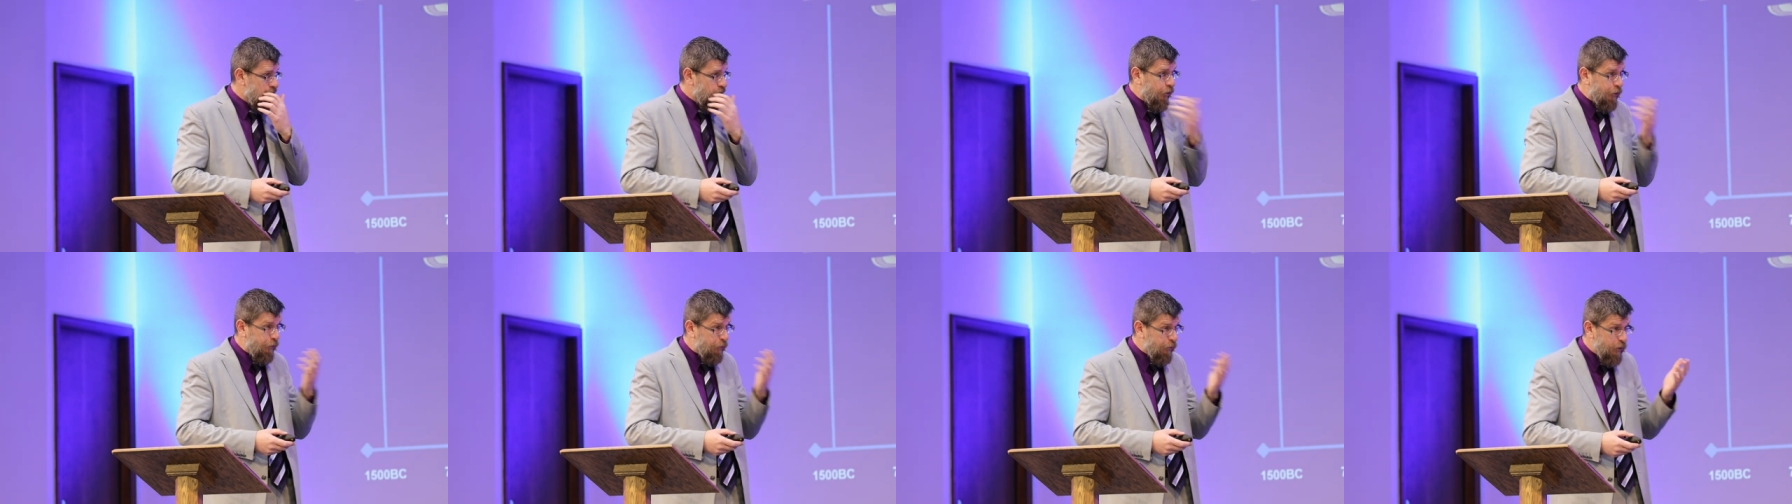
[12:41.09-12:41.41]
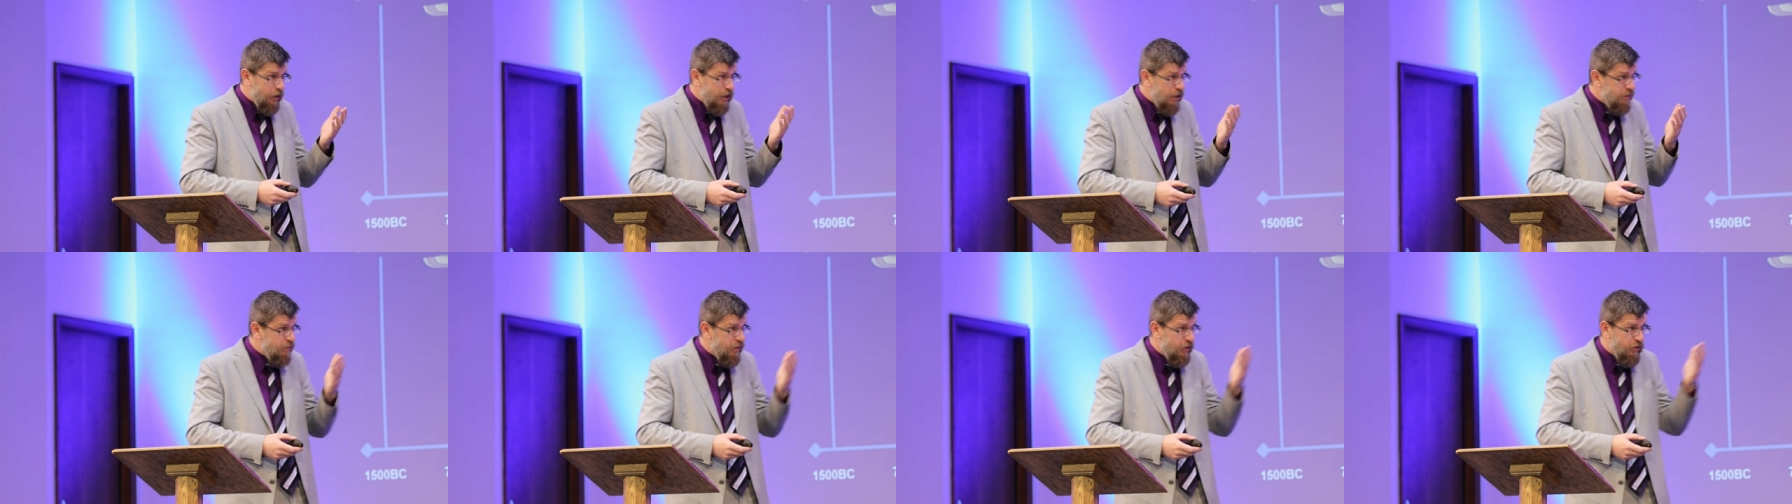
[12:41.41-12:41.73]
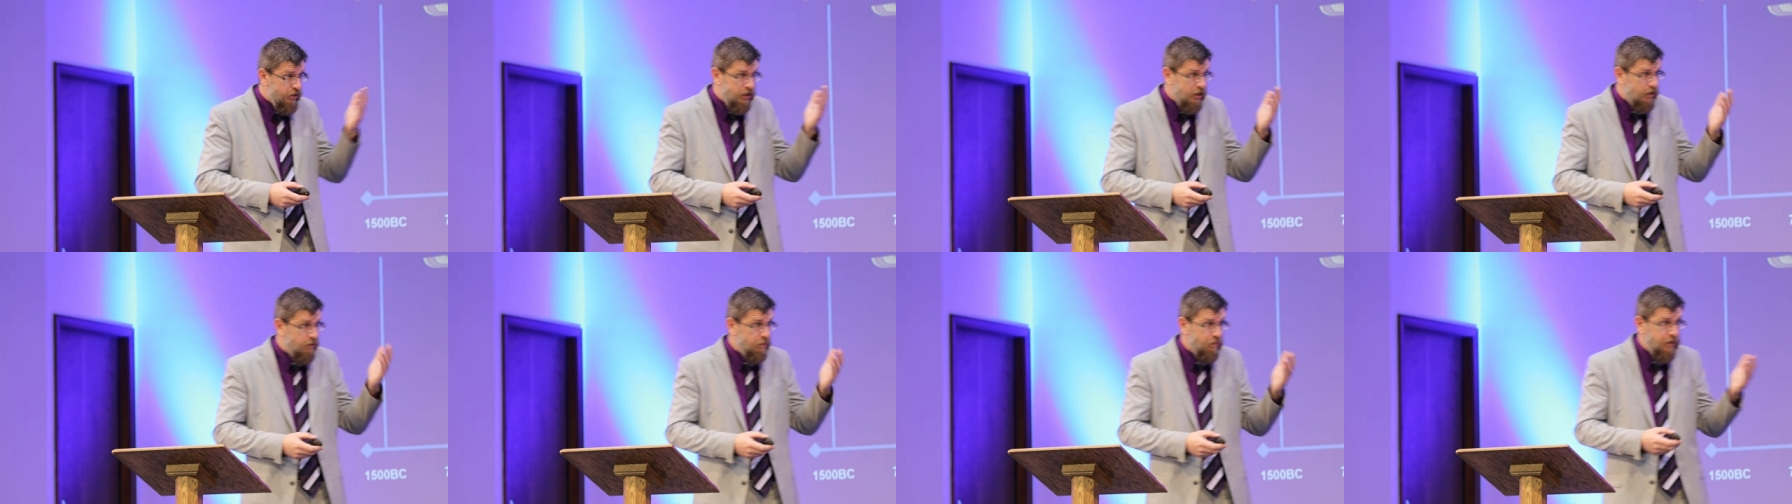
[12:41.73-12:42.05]
Three
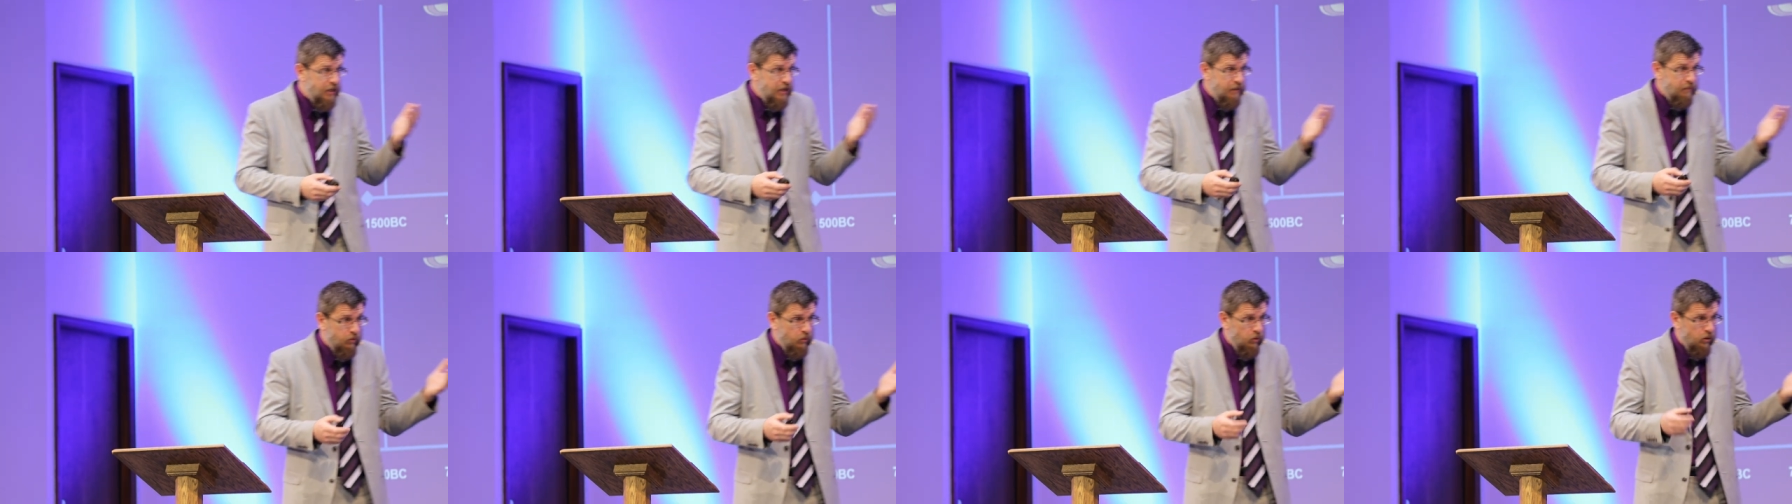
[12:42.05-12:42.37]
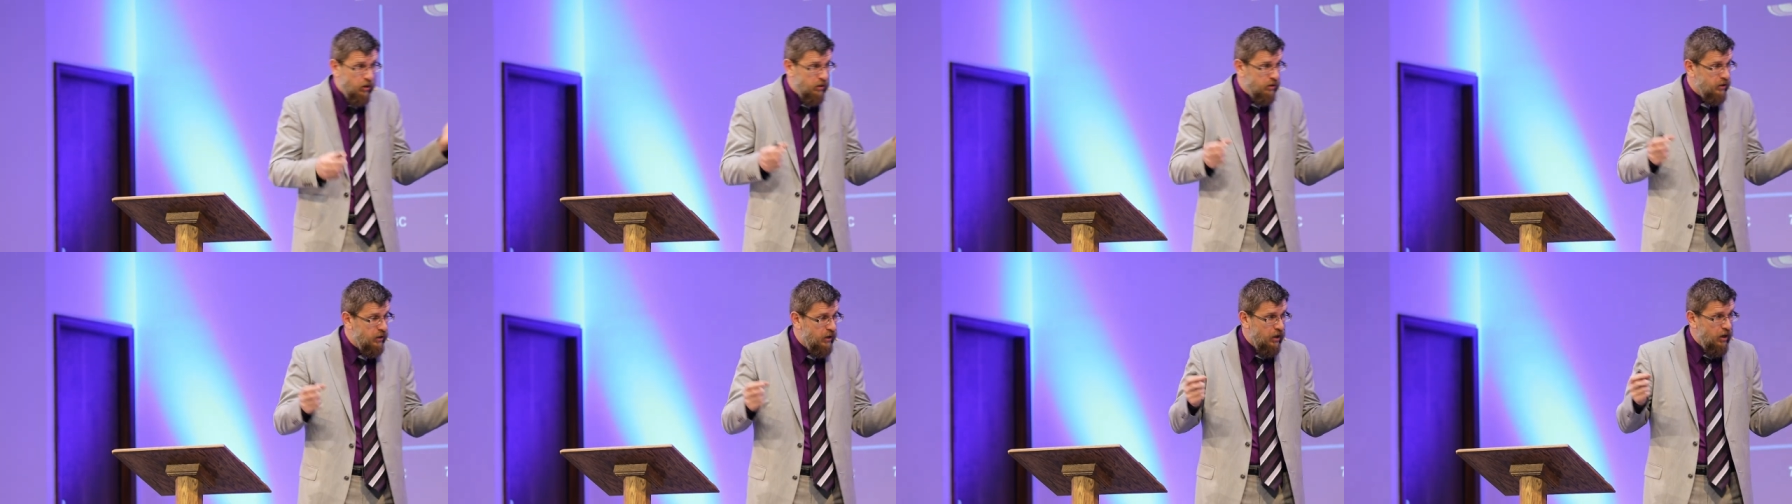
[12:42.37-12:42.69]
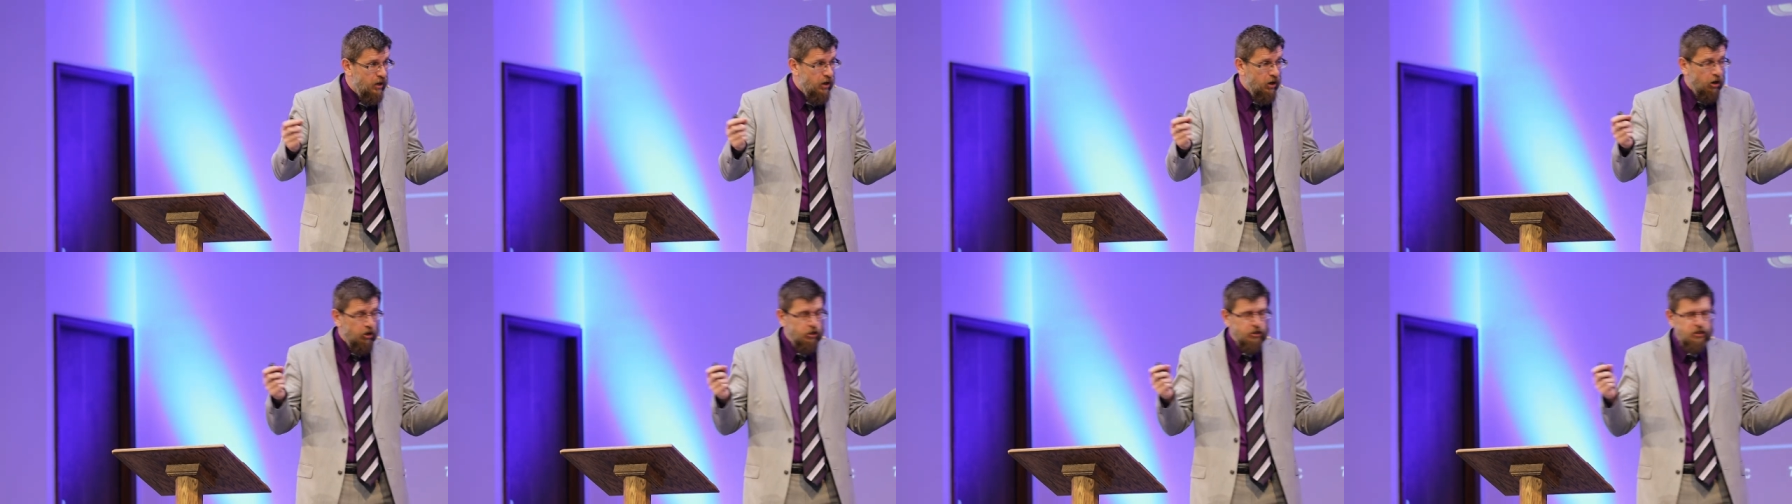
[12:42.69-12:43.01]
million people are,
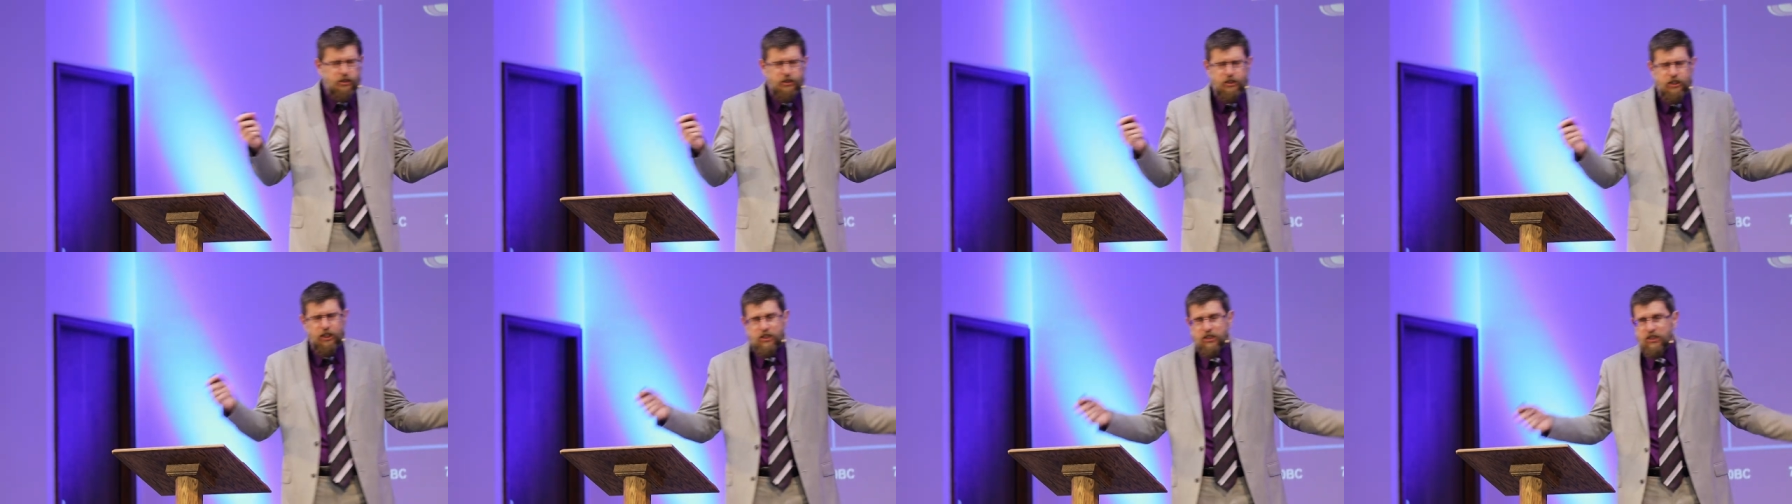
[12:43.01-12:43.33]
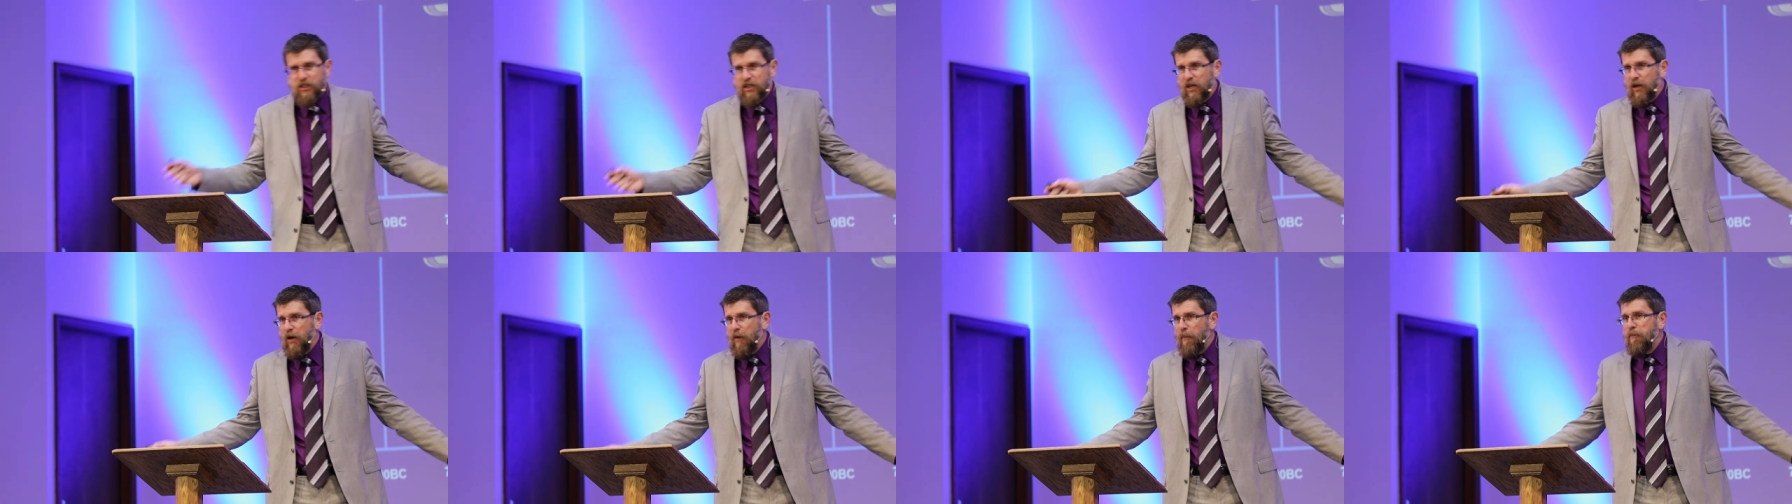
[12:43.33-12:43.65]
are just